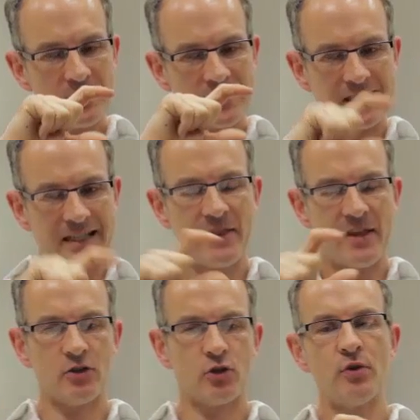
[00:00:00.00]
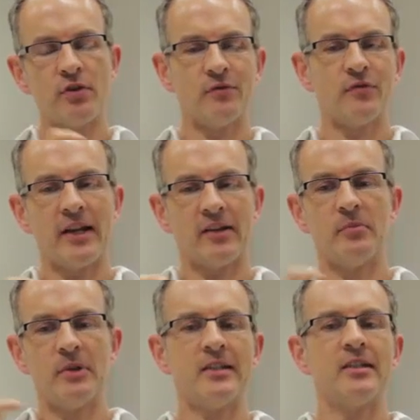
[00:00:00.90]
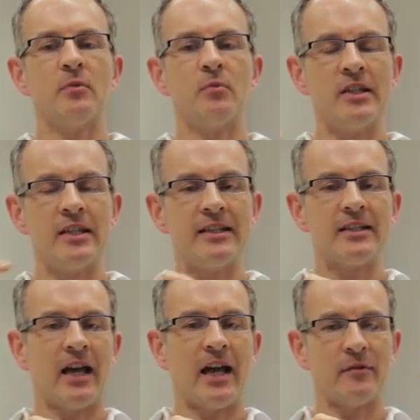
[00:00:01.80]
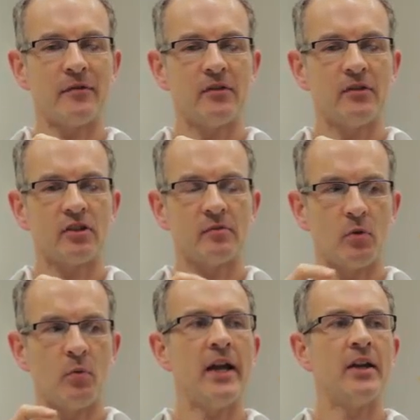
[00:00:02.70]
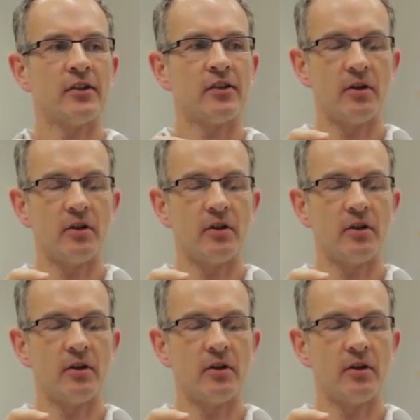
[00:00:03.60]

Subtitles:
But to get that choice and flexibility, we need to have some awareness.